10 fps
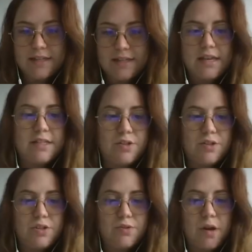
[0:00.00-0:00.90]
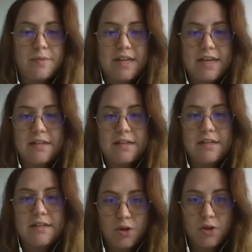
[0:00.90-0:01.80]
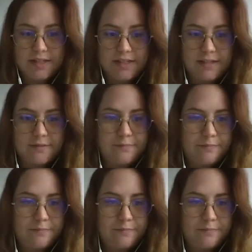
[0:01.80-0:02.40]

the CO2 uptake increases.